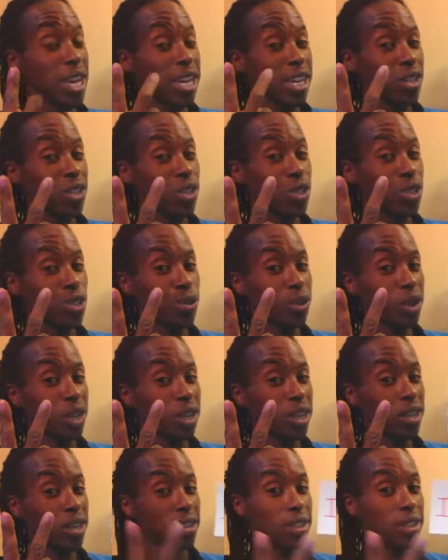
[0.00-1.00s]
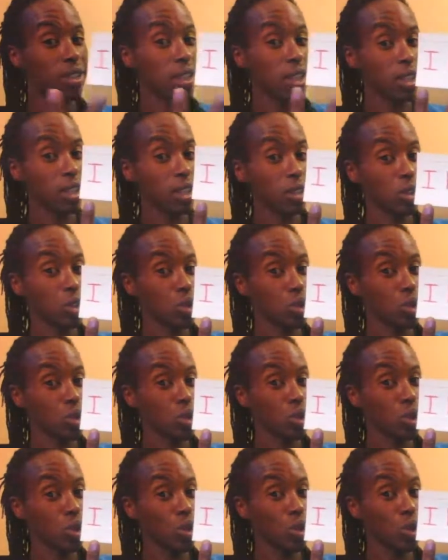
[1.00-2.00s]
Two words
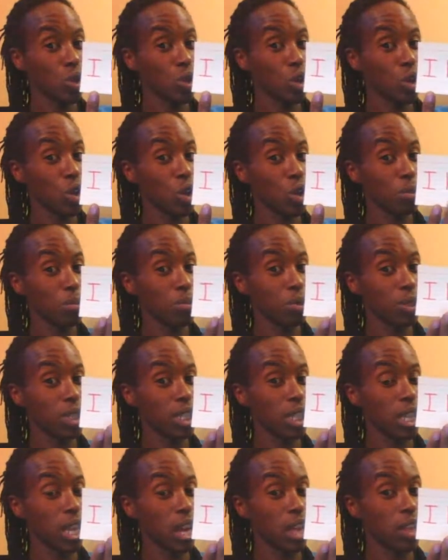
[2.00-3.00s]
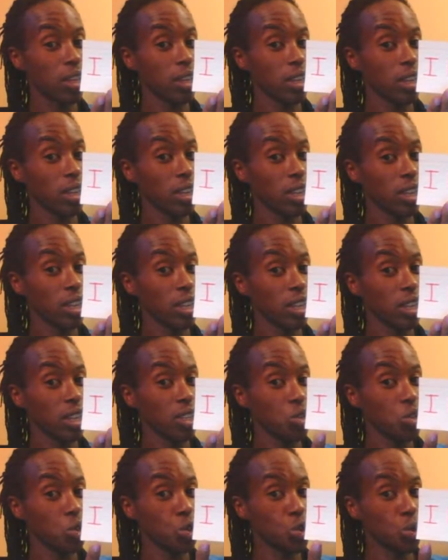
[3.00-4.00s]
put together
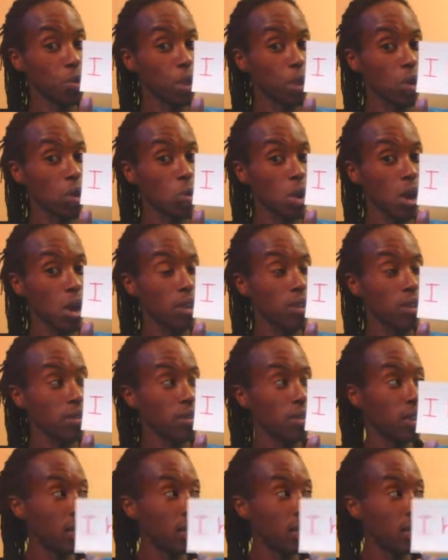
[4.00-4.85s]
to make one.